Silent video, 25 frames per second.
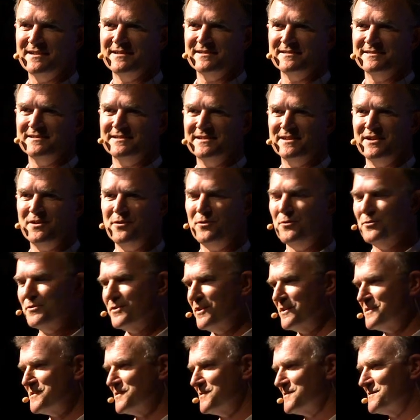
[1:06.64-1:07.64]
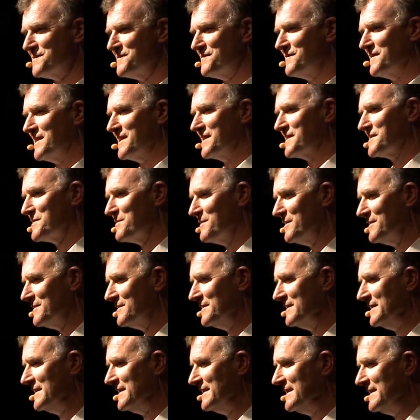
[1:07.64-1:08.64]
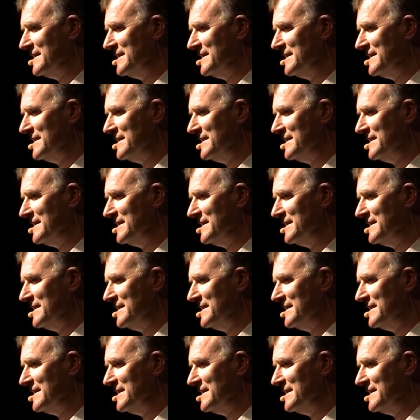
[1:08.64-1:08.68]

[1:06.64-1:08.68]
and, you know, all those sorts of things. Well,